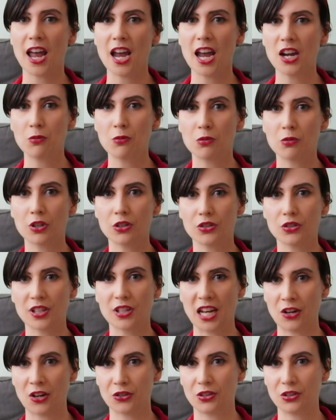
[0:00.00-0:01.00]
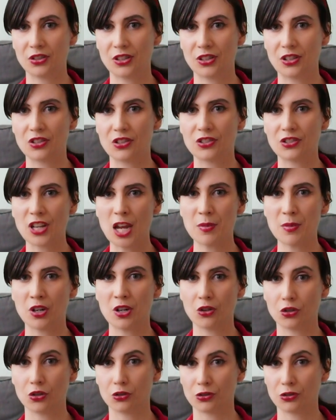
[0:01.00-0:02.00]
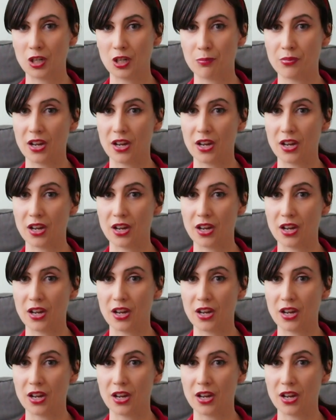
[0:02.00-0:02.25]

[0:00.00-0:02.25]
And workers' councils in the same industry